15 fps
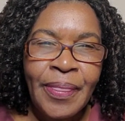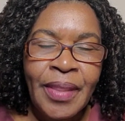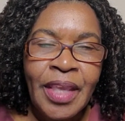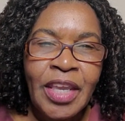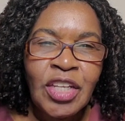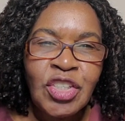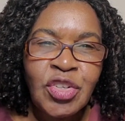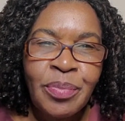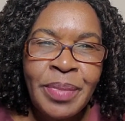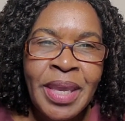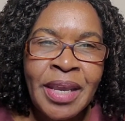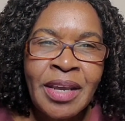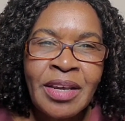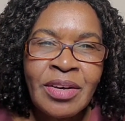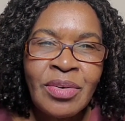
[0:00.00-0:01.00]
In
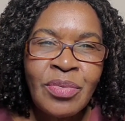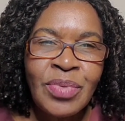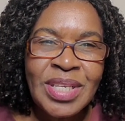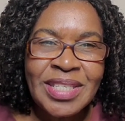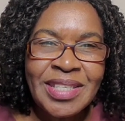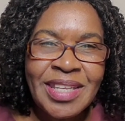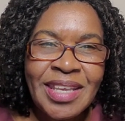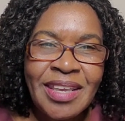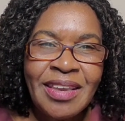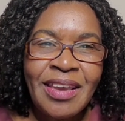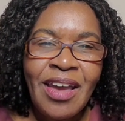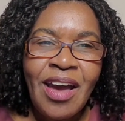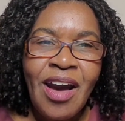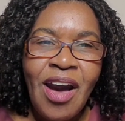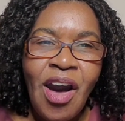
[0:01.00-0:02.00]
Jamaica, we say,
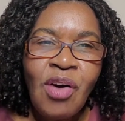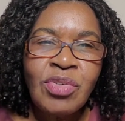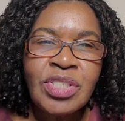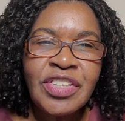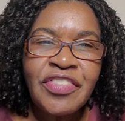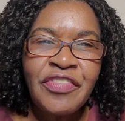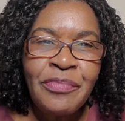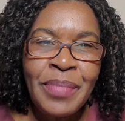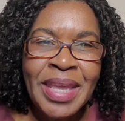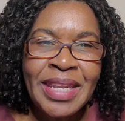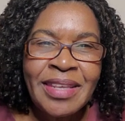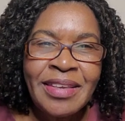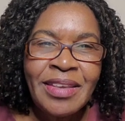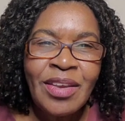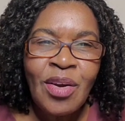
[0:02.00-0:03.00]
out of
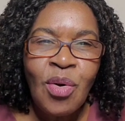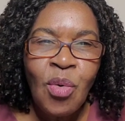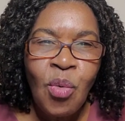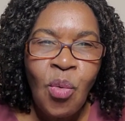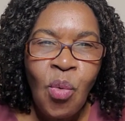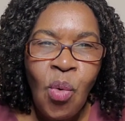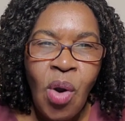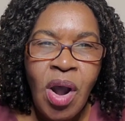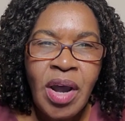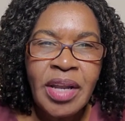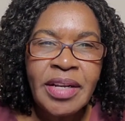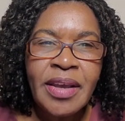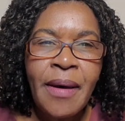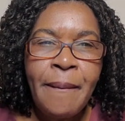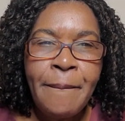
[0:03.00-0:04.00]
many,
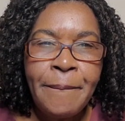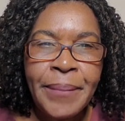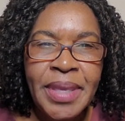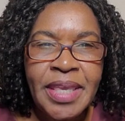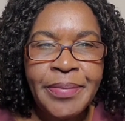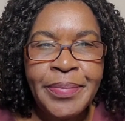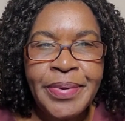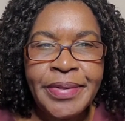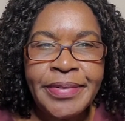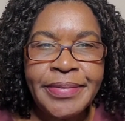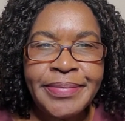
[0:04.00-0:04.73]
one people.